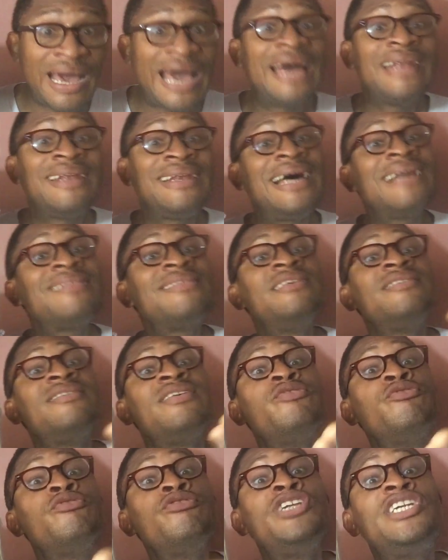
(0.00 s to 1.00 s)
And that is
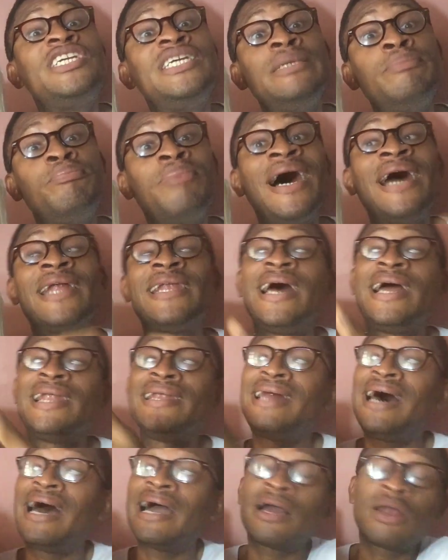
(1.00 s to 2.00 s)
even cheaper than
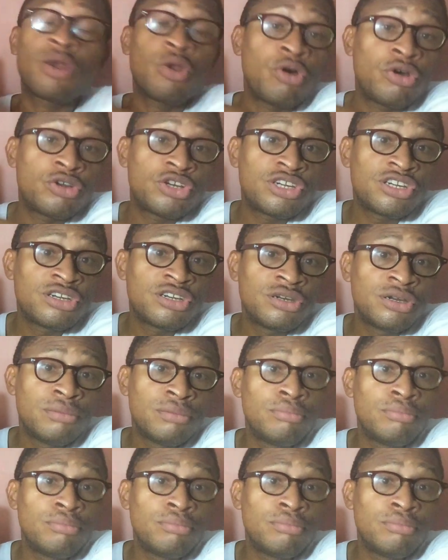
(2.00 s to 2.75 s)
that clutch